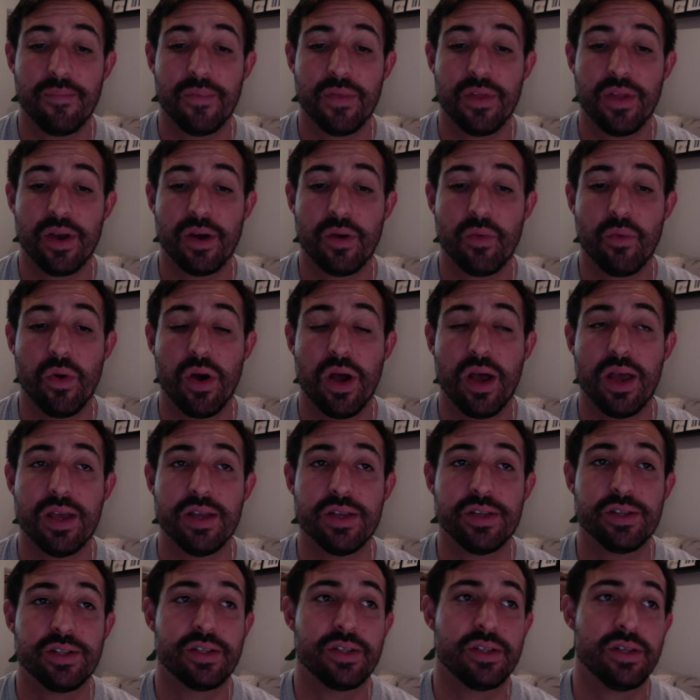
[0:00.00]
There
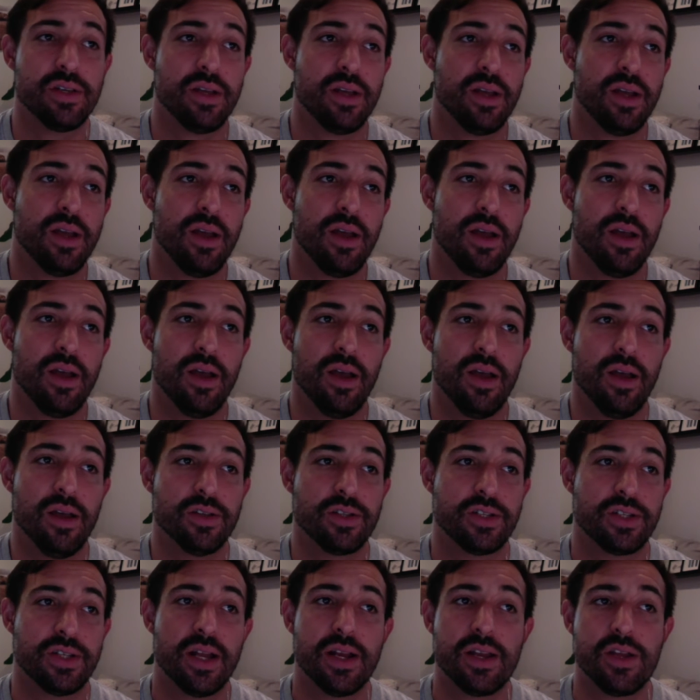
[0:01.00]
was a
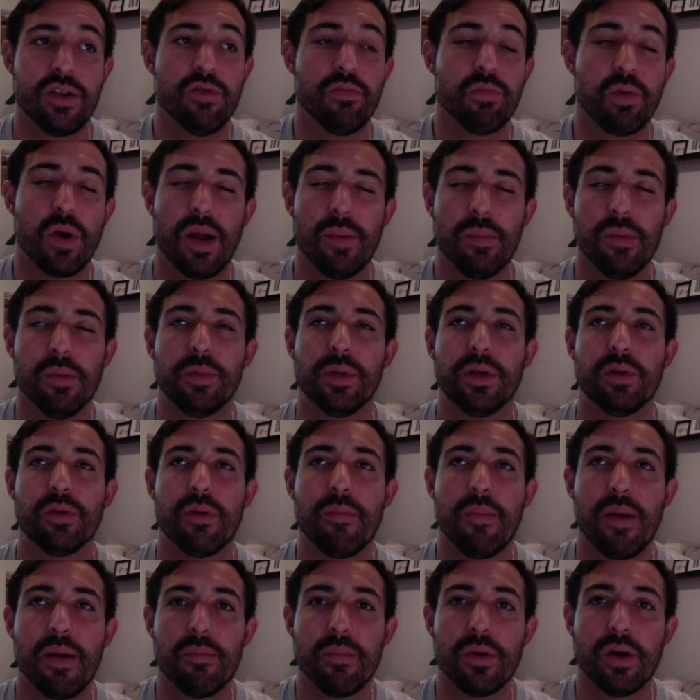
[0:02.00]
study you probably
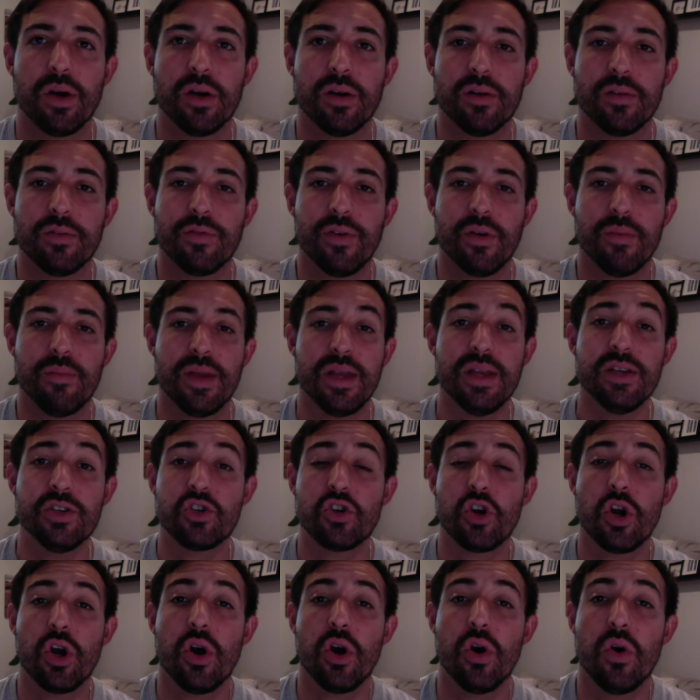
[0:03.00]
remember from
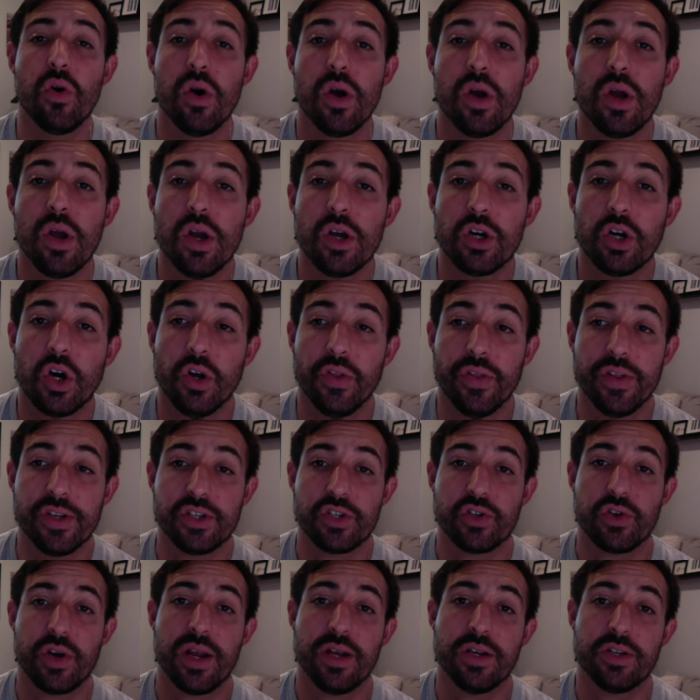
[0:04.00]
intro called The
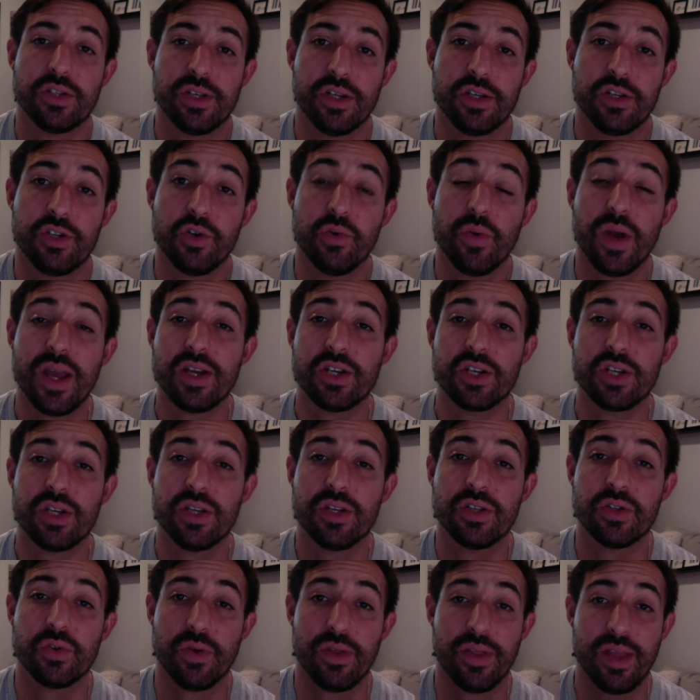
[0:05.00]
Strange
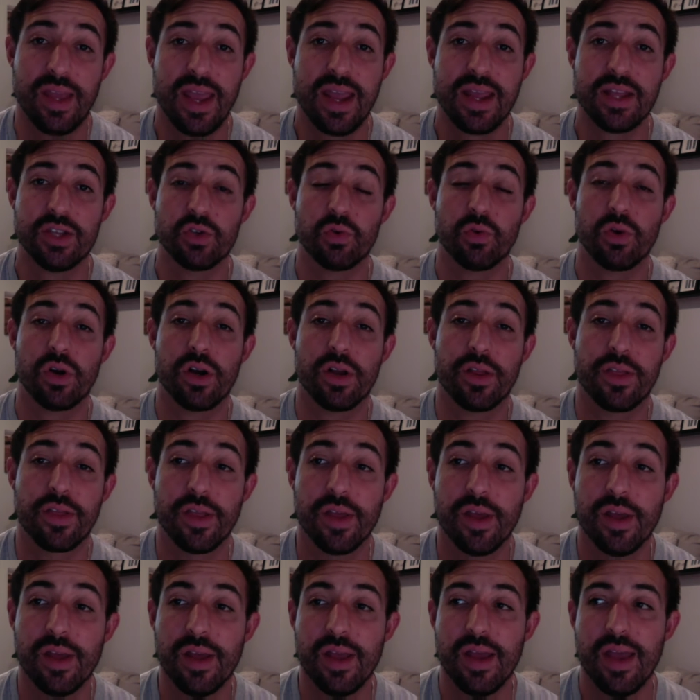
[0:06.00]
Situations with Ainsworth,
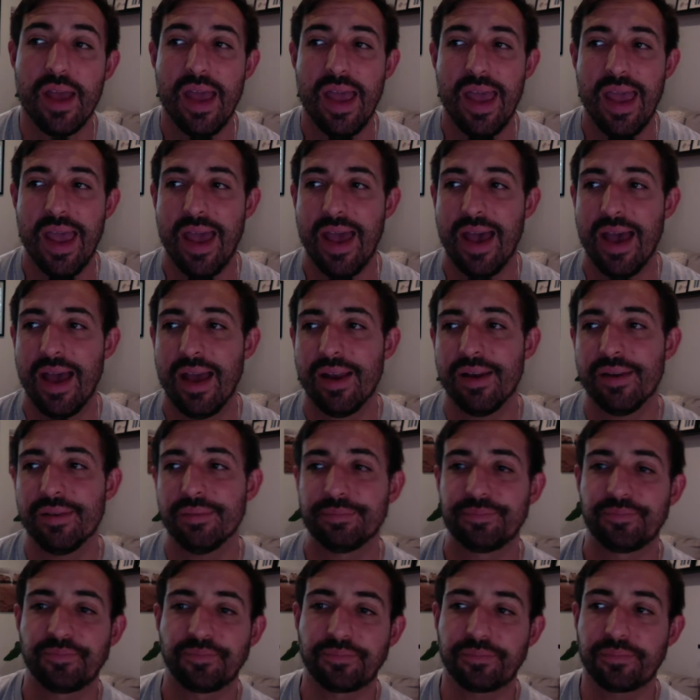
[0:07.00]
and
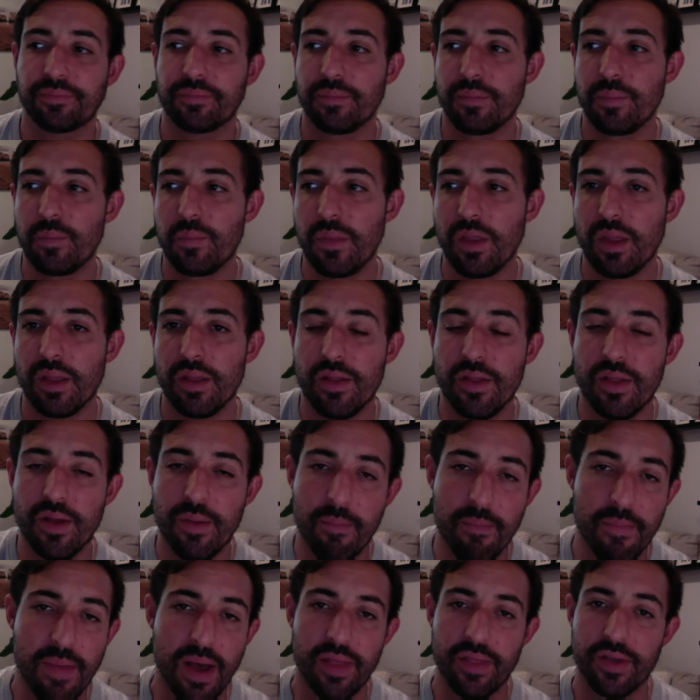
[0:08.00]
the
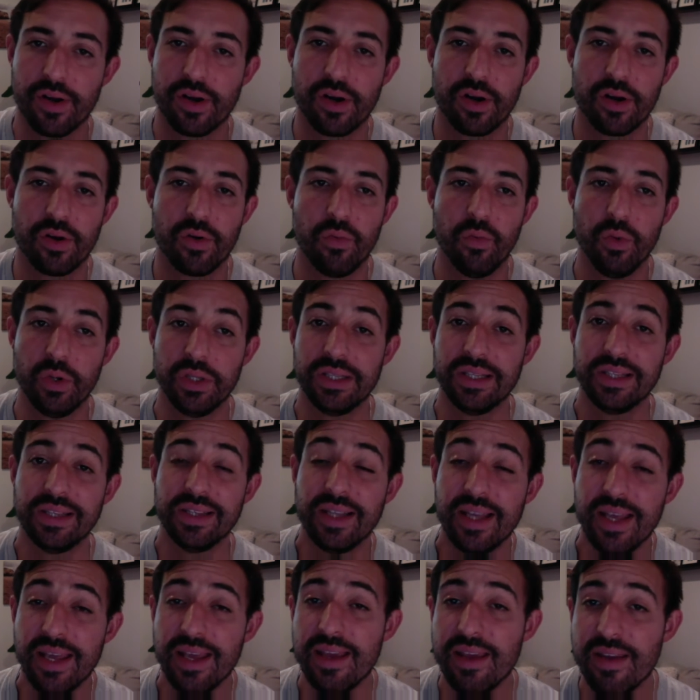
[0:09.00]
mother would
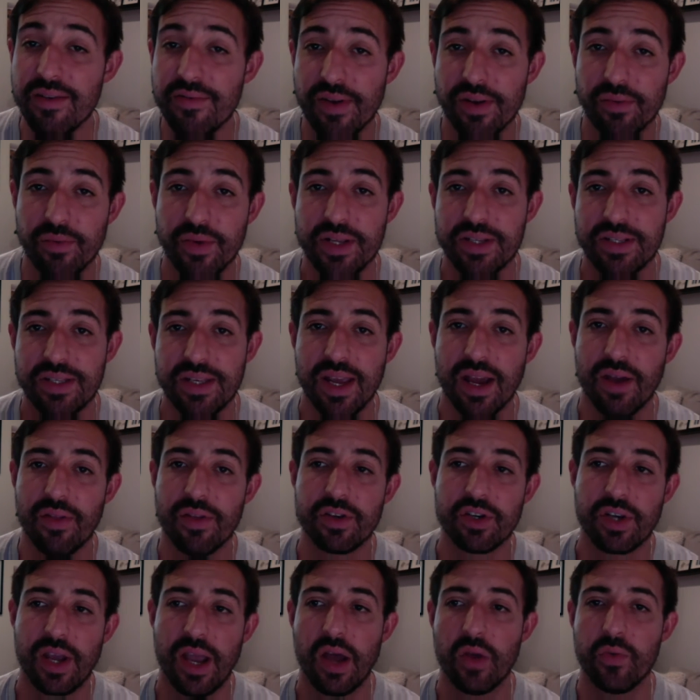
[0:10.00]
leave and we'd see how the
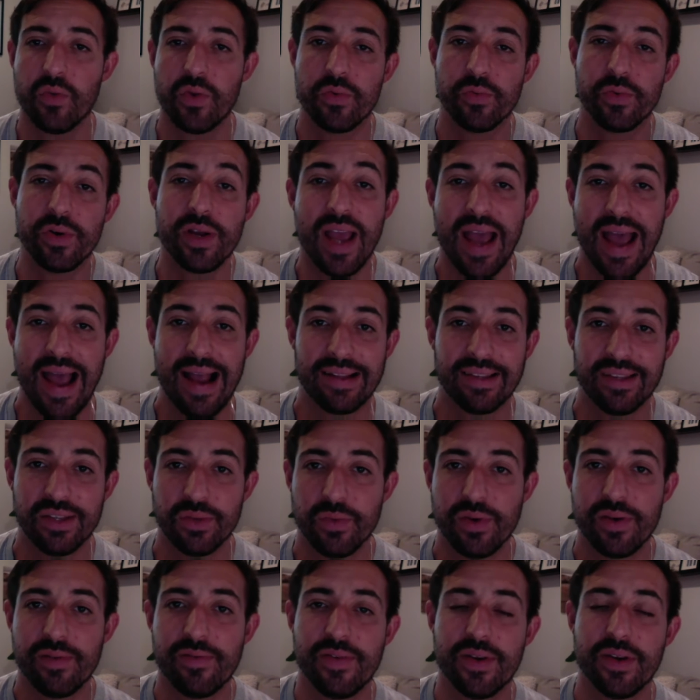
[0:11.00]
child would react and
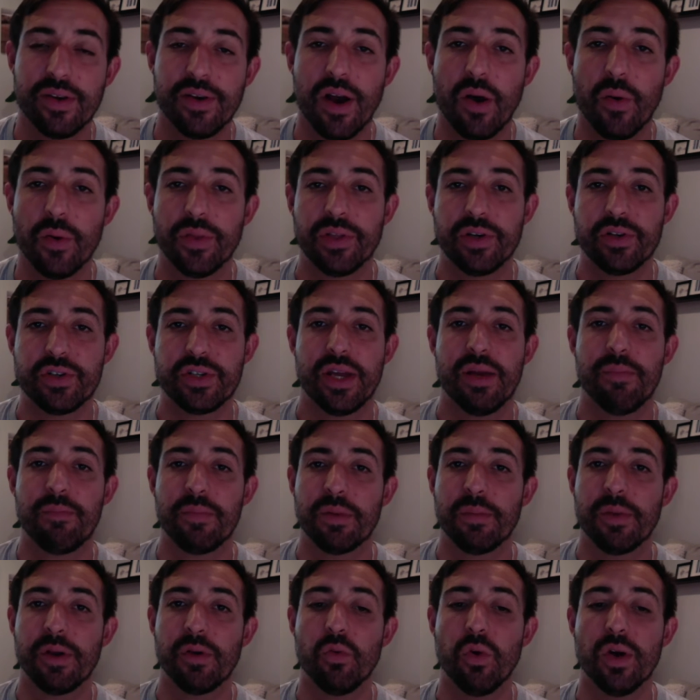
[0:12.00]
we'd figure out what their
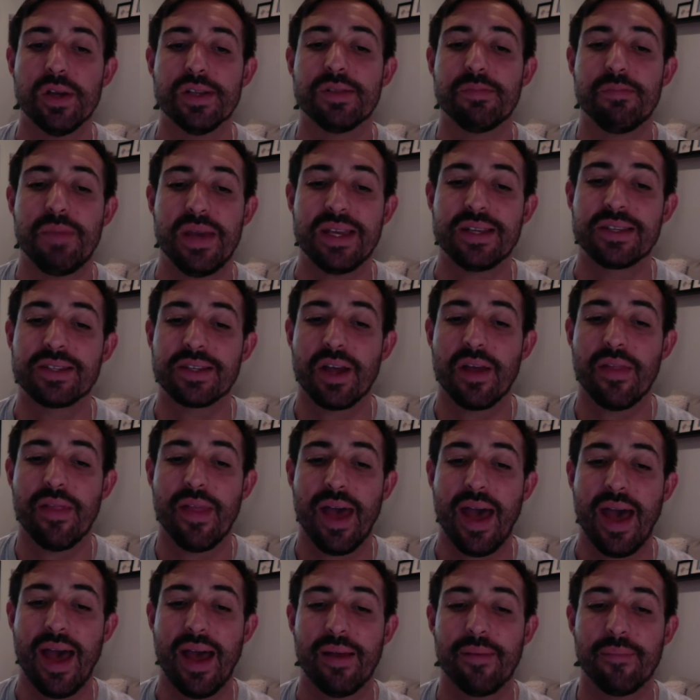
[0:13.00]
temperament was based on
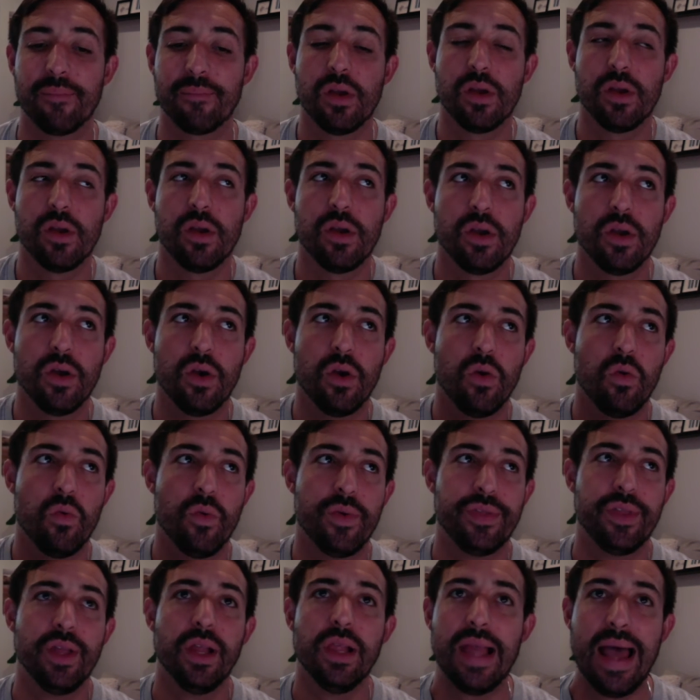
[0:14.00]
that.
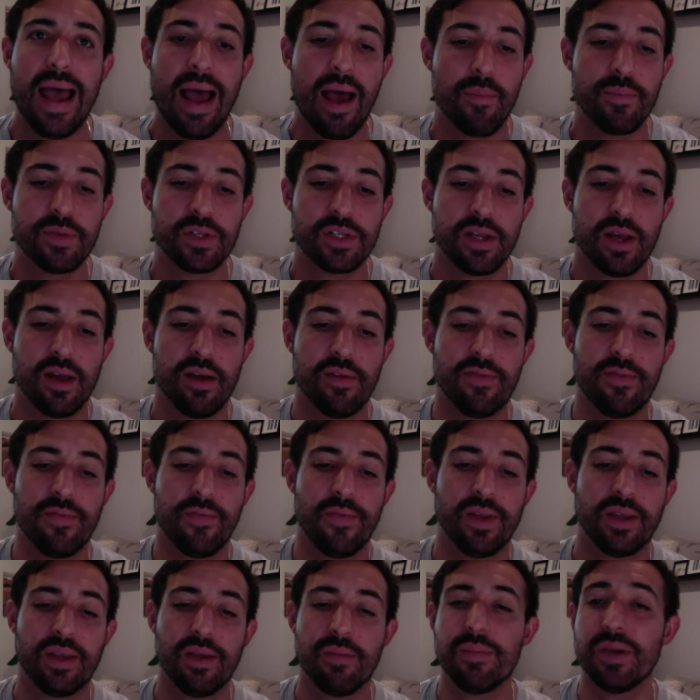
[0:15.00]
With the lab stuff,
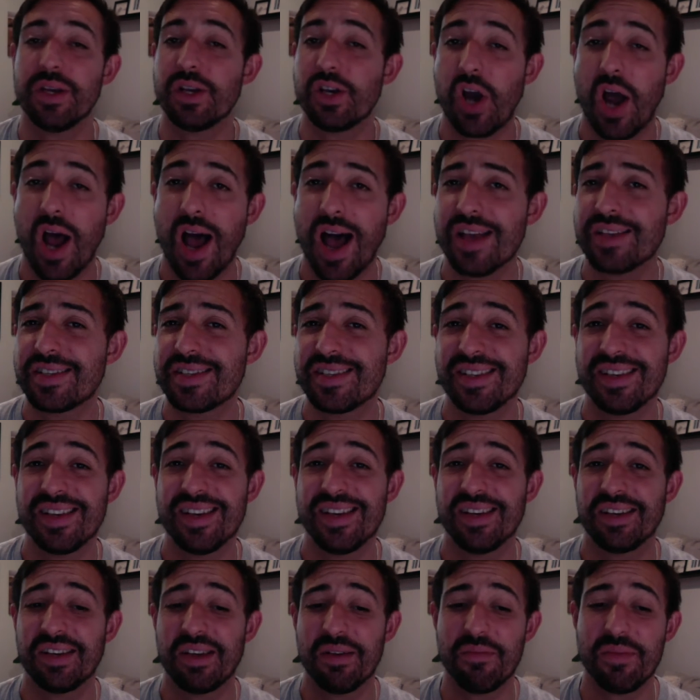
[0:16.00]
it can be costly,
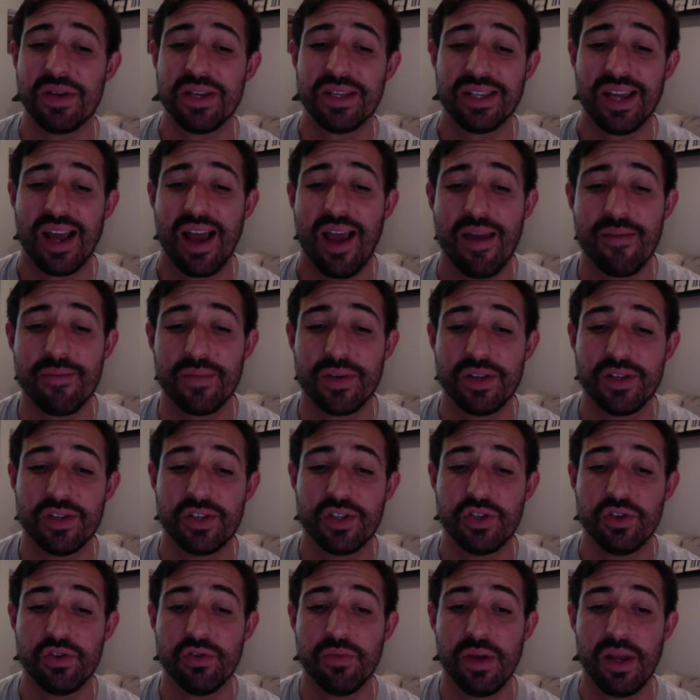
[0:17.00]
it can be time
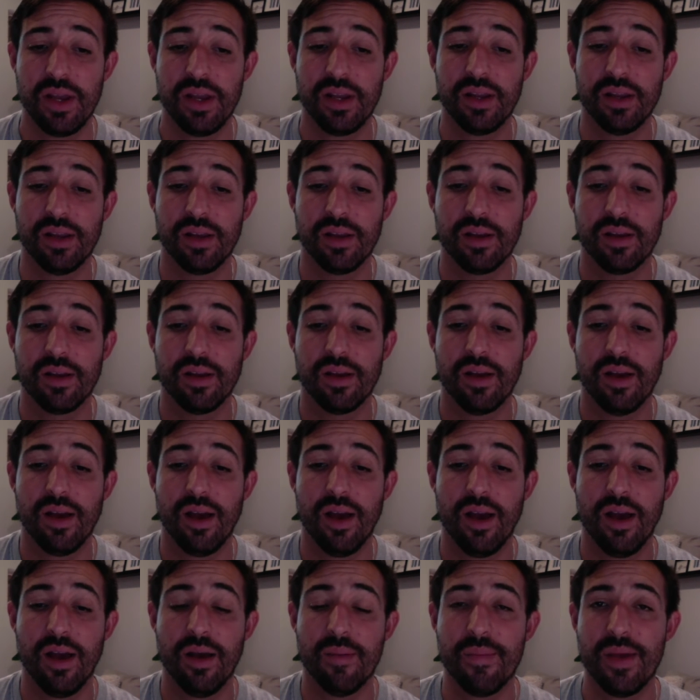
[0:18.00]
consuming,
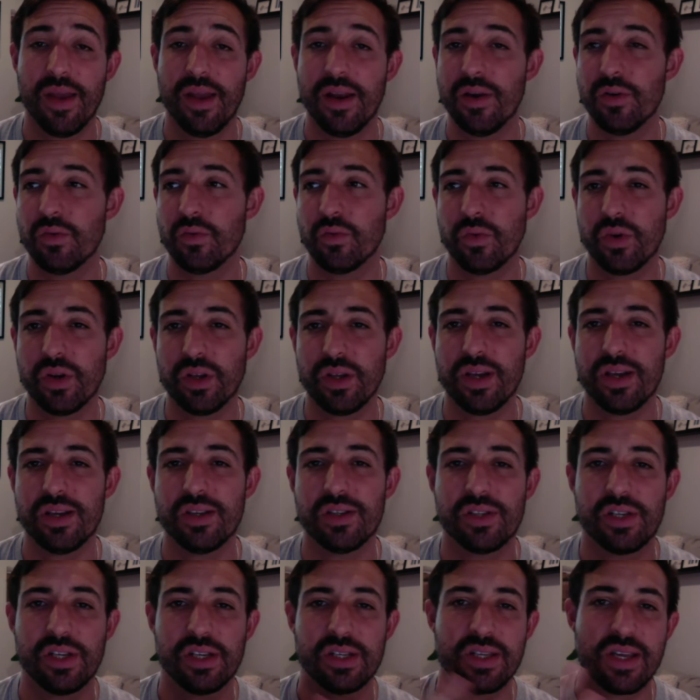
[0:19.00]
and it really
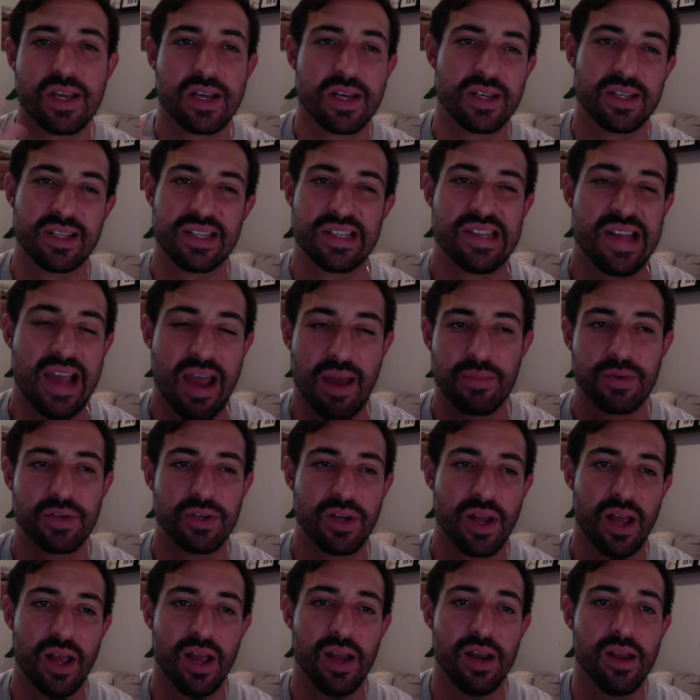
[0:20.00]
is just like a
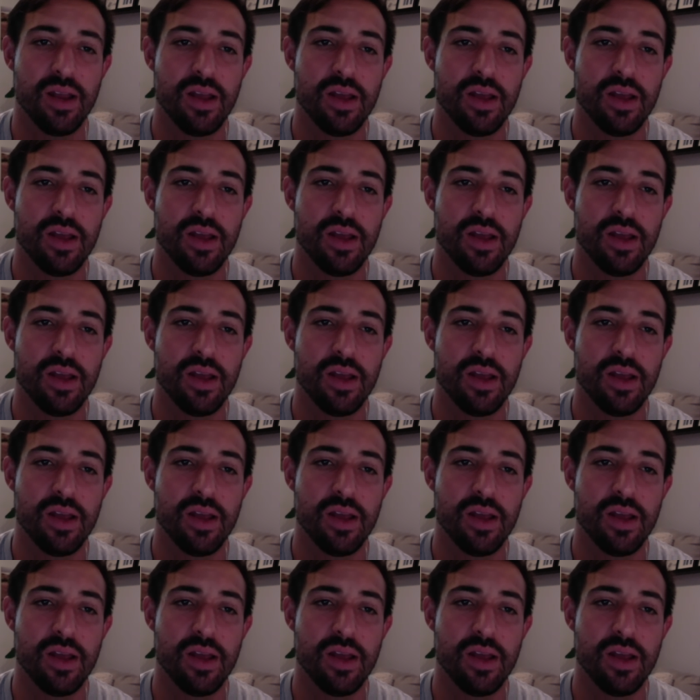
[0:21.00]
snapshot.